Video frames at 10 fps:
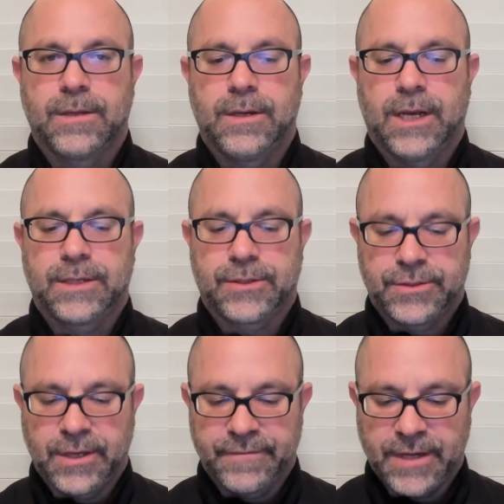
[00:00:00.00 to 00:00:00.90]
And ask
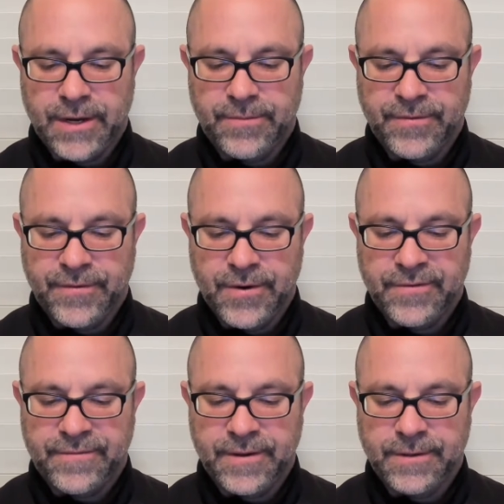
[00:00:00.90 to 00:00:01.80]
yourselves how you prefer to
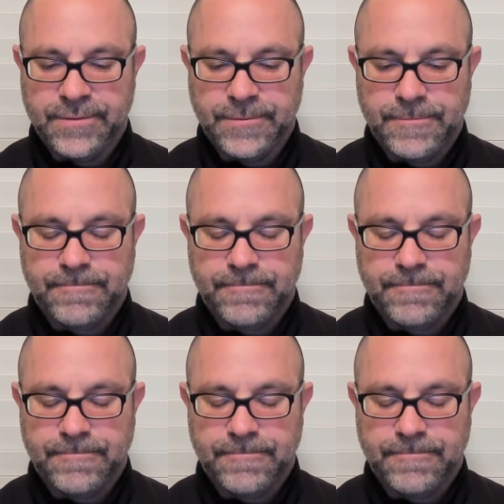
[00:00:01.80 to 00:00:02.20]
feel